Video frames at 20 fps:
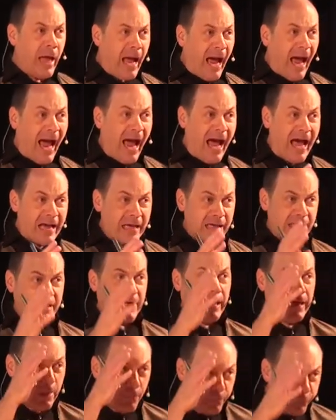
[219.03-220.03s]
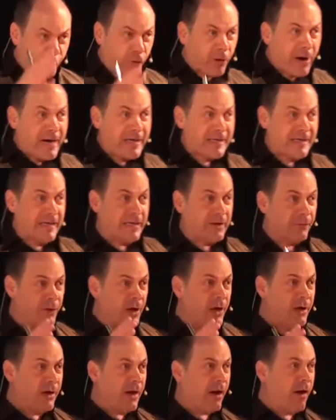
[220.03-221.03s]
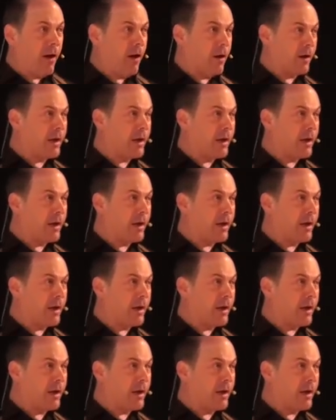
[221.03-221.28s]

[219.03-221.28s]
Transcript: as an oppressive, dark,